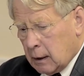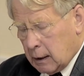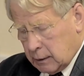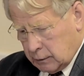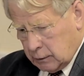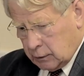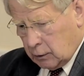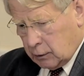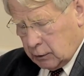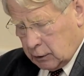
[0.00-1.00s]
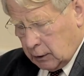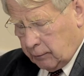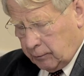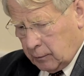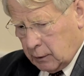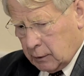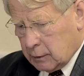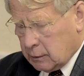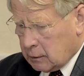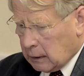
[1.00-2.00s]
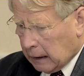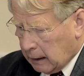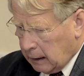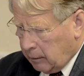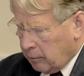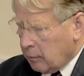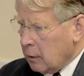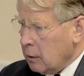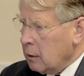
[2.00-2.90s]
as the Scottish Government claim,